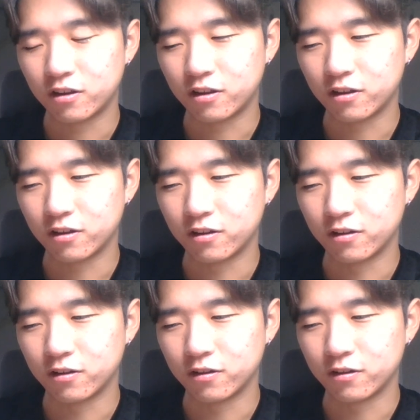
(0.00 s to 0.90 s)

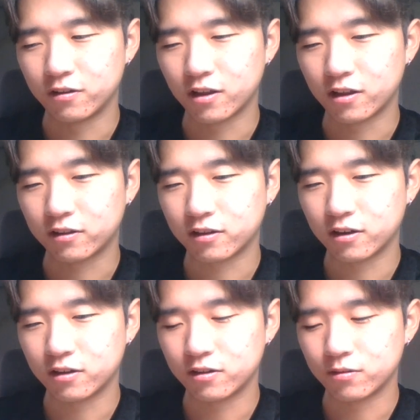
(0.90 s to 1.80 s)
and that
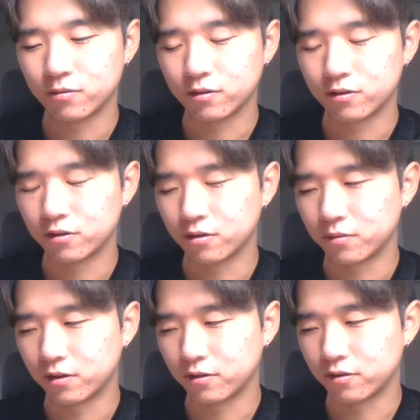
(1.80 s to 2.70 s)
kind of
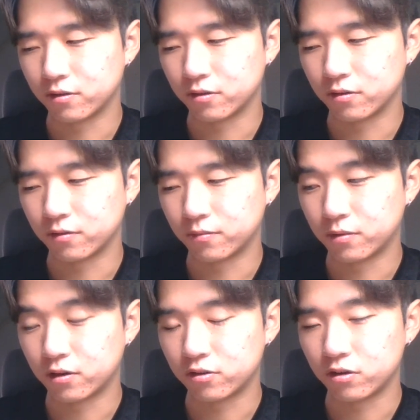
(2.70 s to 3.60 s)
atom has a
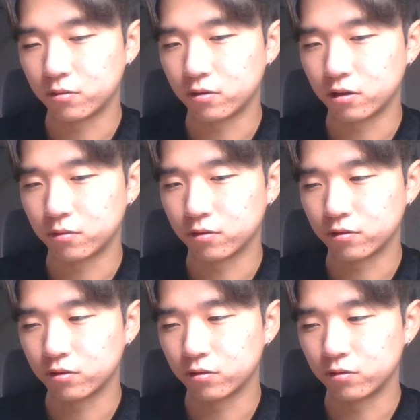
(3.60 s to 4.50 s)
positive level.
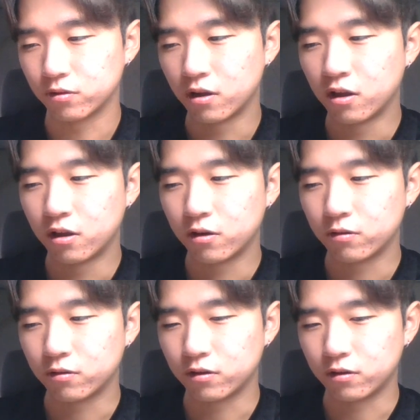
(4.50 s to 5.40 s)
So
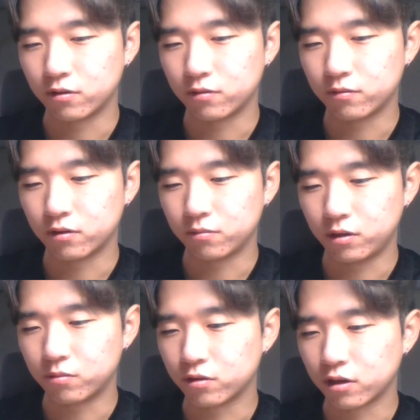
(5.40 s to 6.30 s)

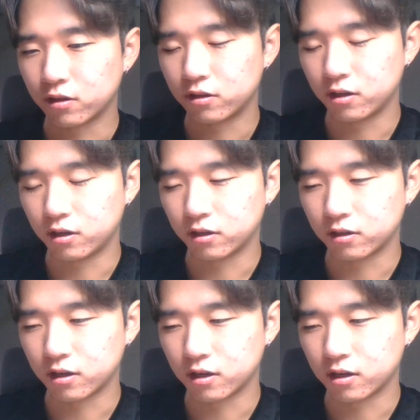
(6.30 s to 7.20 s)
people can
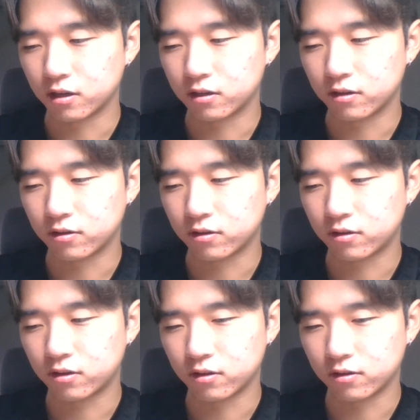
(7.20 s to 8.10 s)
think that
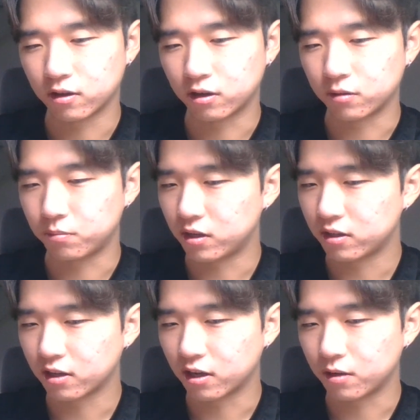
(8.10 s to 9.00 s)
this is like a
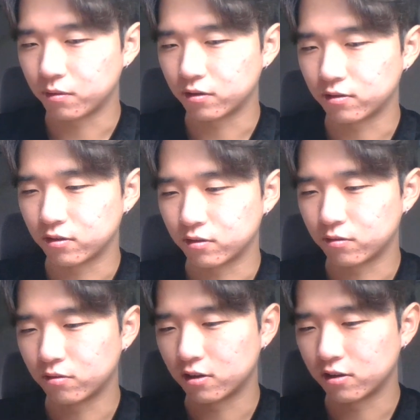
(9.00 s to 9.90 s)
p-type because
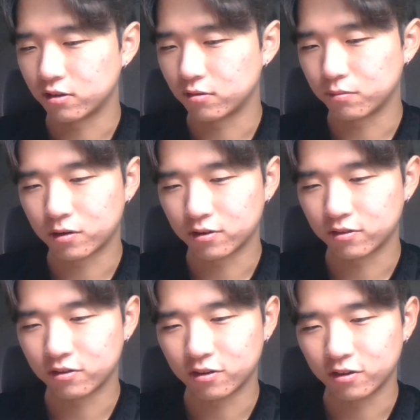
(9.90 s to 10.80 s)
it's related to
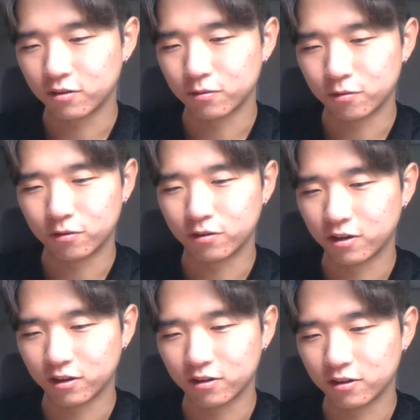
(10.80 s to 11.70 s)
positive or
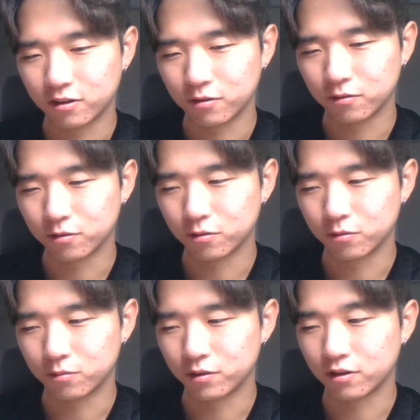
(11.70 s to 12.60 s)
negative.
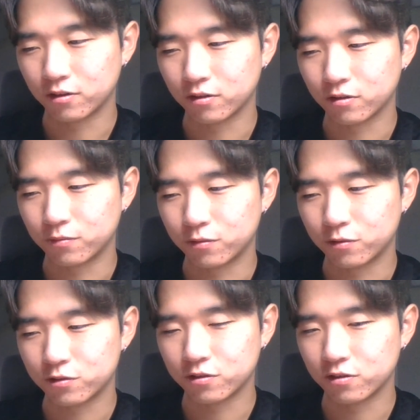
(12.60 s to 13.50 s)
So but it's
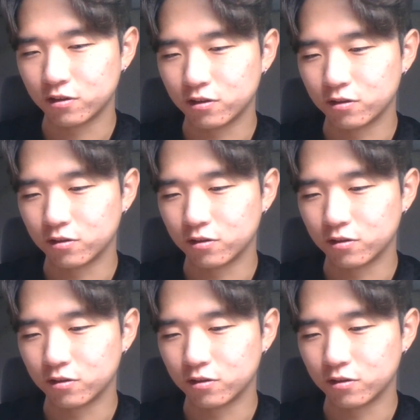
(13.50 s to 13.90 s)
unfortunately